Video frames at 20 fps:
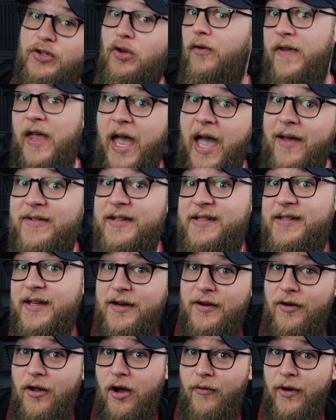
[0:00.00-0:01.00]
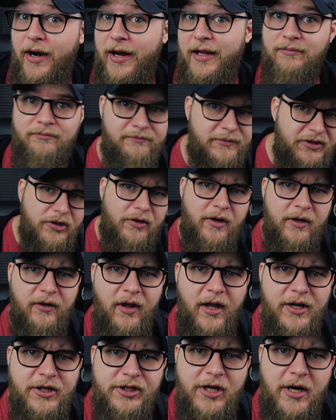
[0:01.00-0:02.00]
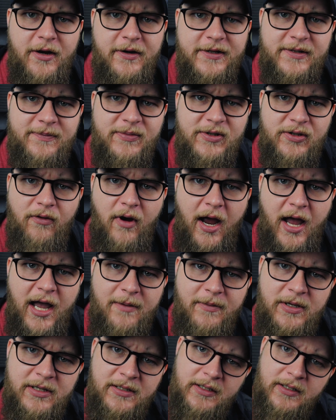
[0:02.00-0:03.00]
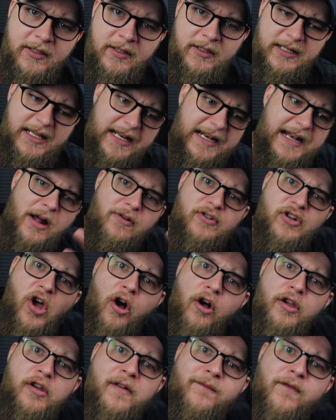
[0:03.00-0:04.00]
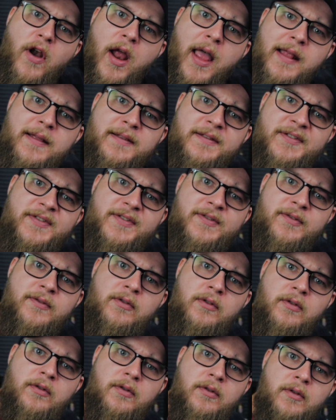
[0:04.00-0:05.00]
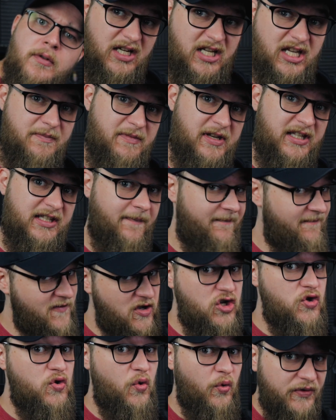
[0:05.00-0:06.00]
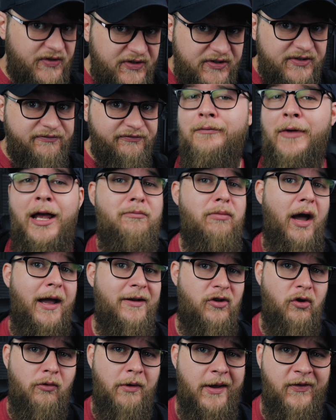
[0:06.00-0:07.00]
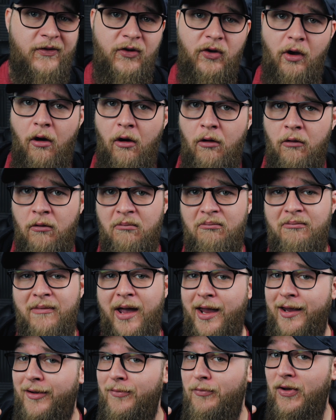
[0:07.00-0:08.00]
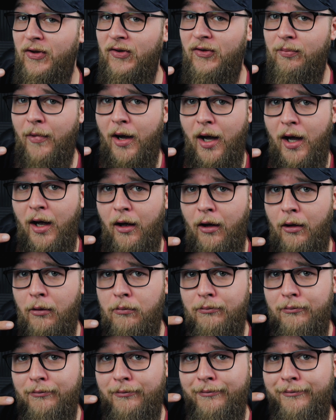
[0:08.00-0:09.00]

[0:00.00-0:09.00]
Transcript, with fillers: So if you haven't seen it already, be sure to like, share, and subscribe. Get it out to all your friends. Get me some views. And by doing so, make me smile.